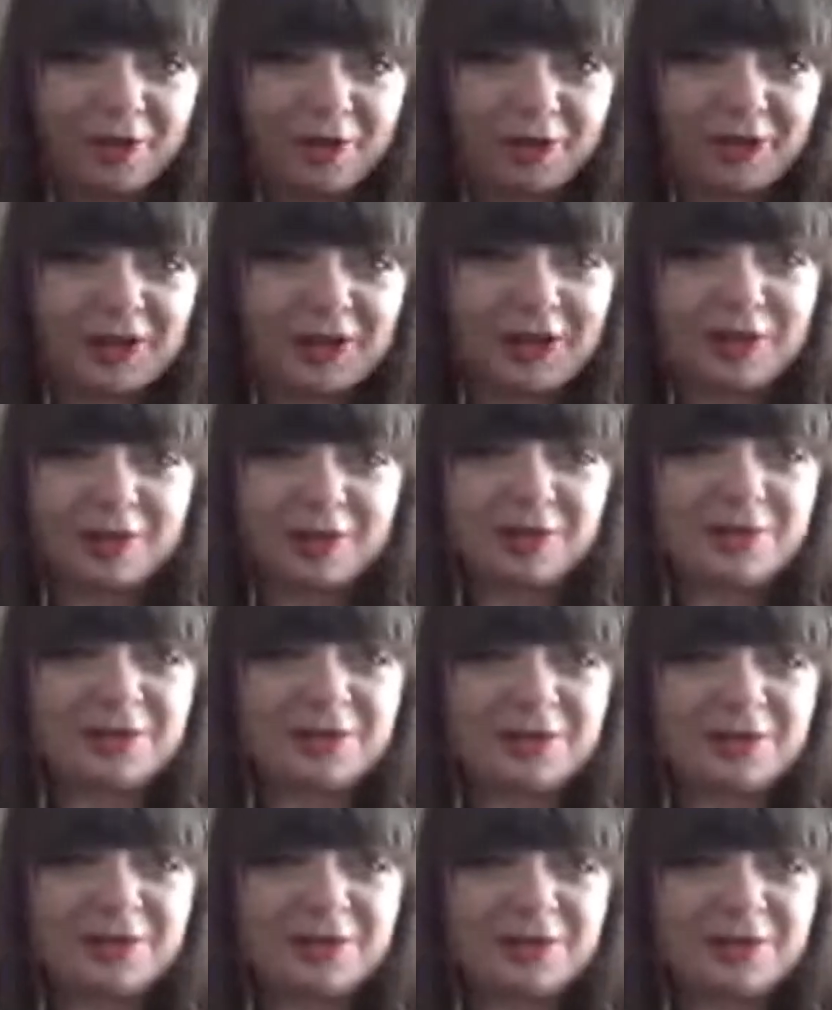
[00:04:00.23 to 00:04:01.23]
of a huge
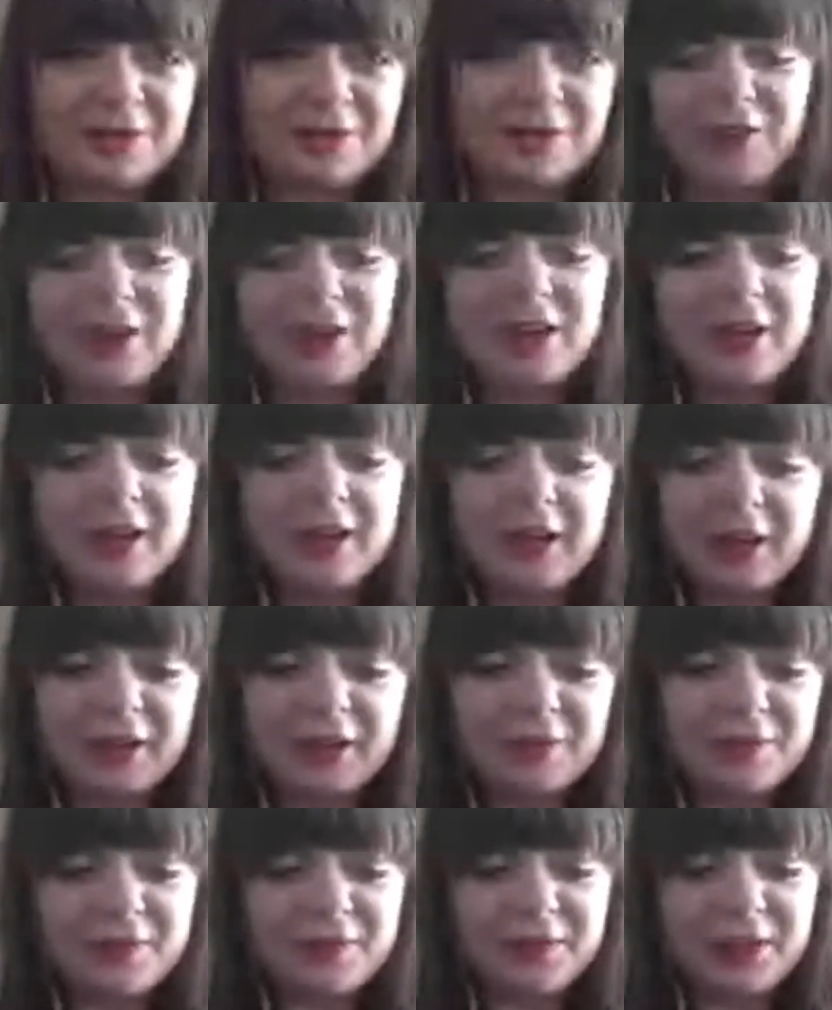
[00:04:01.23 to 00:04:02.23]
kind of
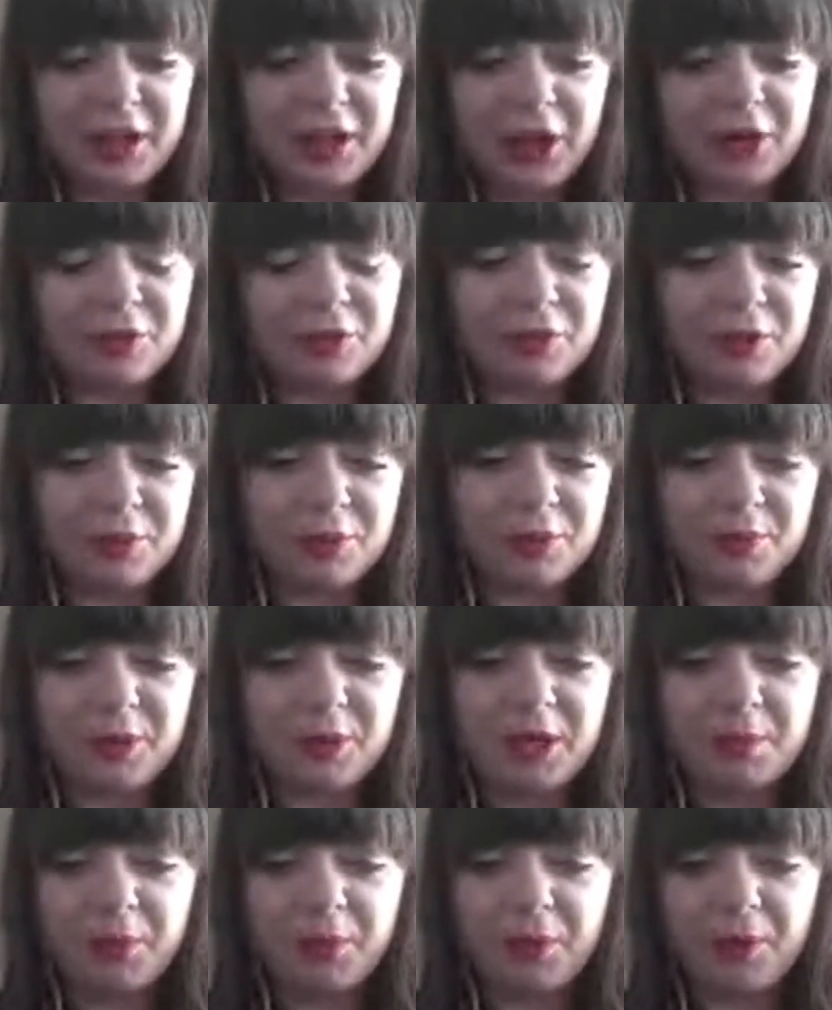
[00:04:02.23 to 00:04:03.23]
group
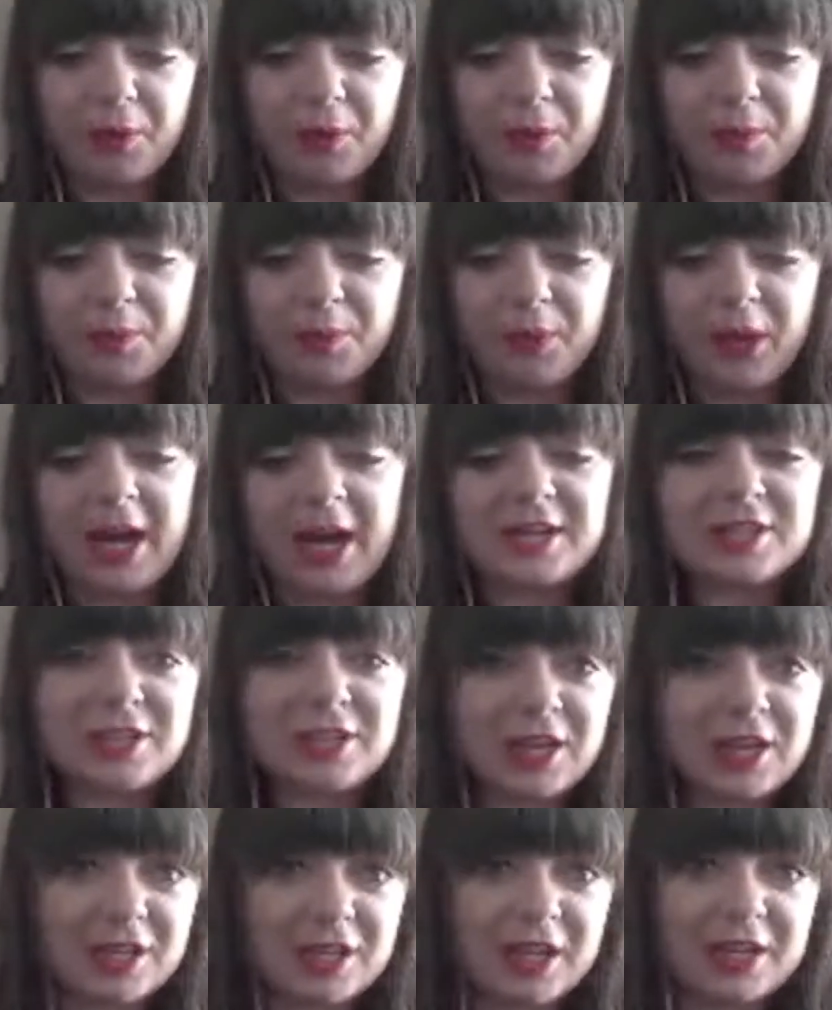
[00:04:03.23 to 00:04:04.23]
of people. But
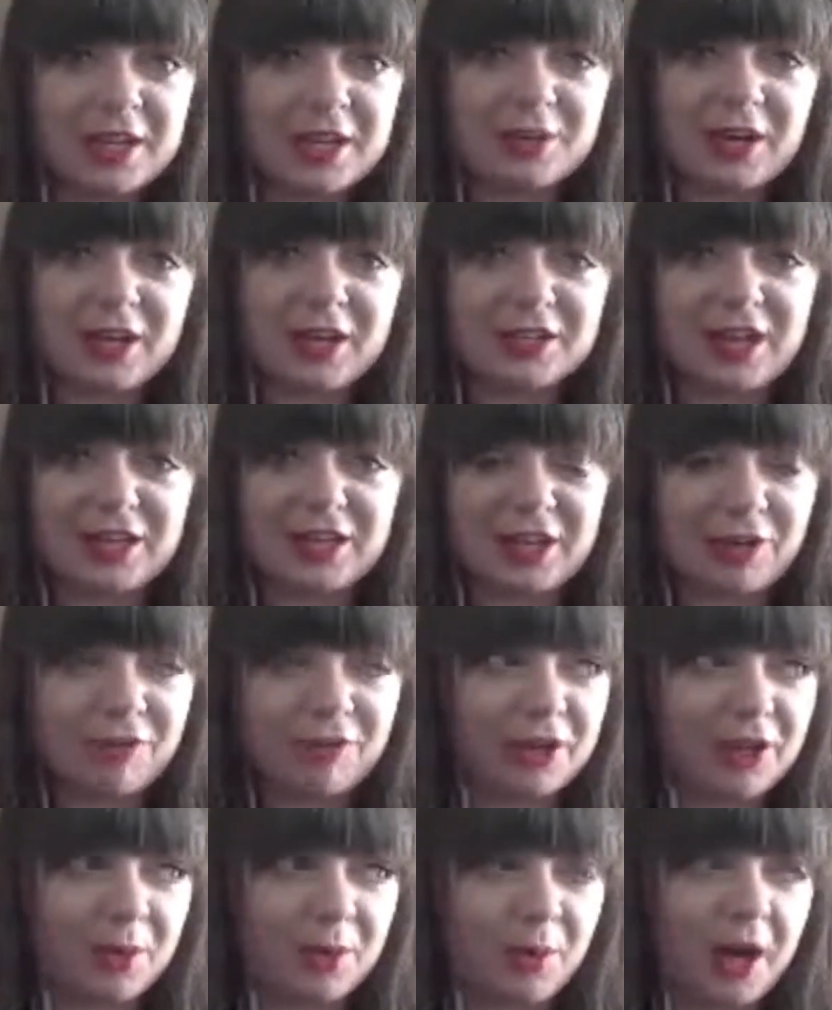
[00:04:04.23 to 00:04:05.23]
actually it turned out
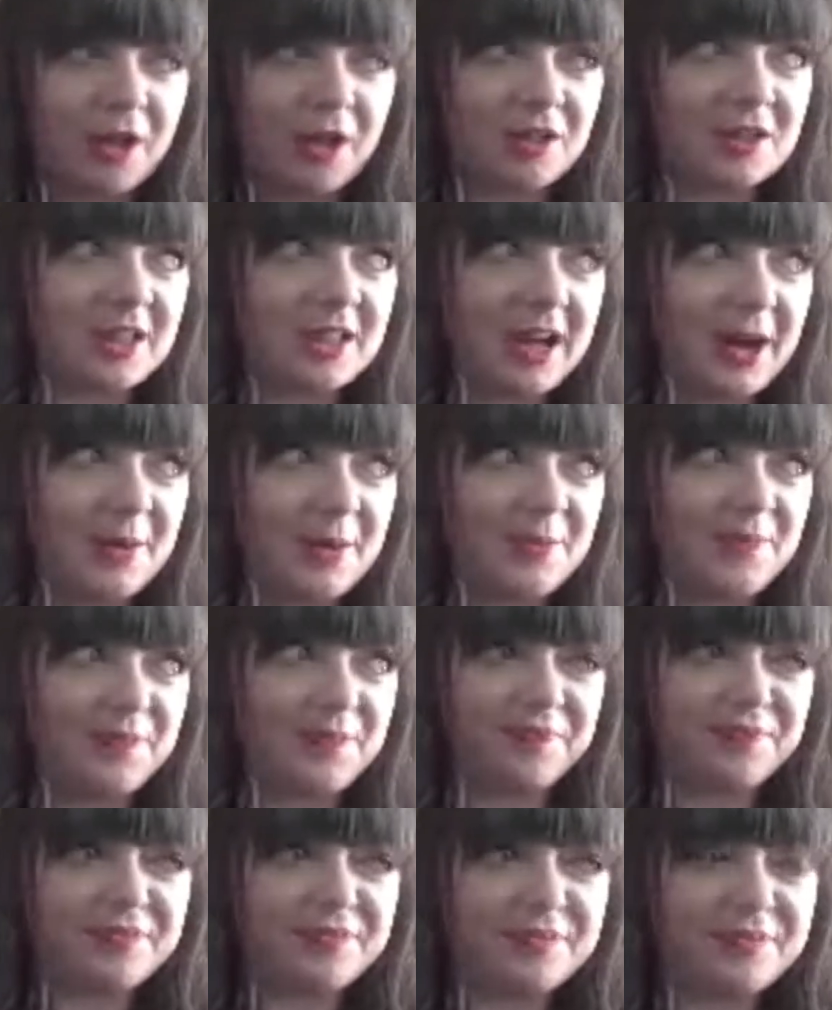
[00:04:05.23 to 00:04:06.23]
really well, and